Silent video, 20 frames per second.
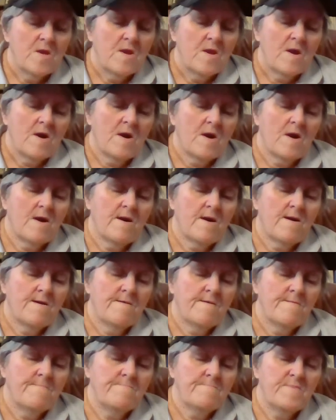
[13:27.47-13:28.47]

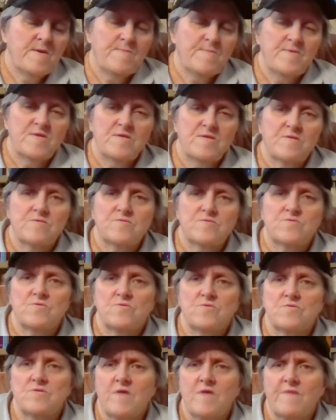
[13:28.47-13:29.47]
um, maybe
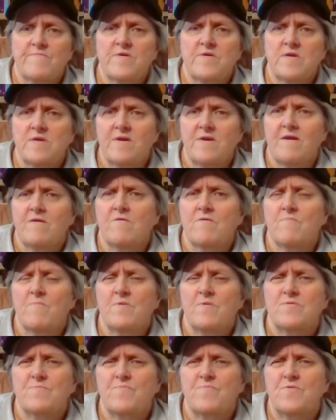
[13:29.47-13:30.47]
loving and caring
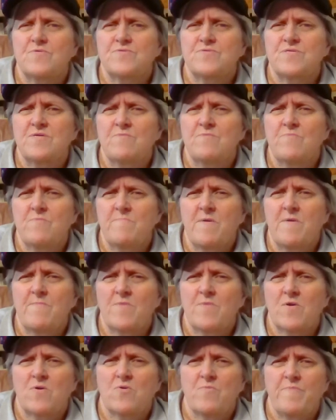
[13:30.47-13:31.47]
about the person. And remember,
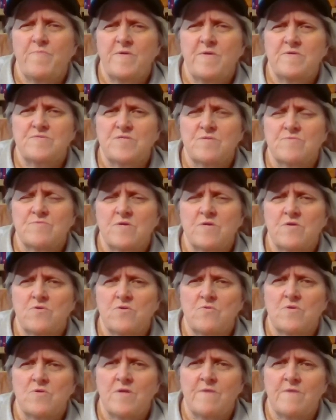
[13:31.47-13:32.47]
codependents out there,
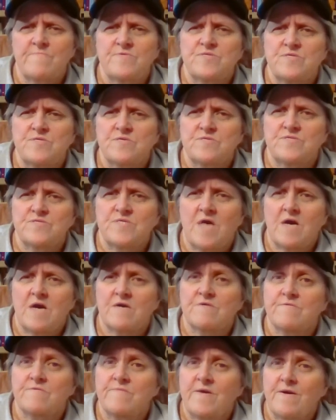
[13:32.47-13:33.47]
your love isn't
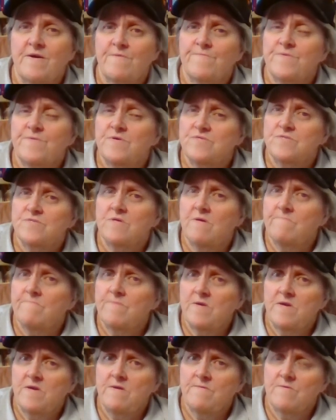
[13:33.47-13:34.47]
exactly the healthiest love
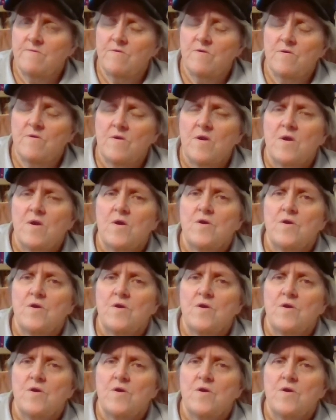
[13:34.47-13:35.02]
either.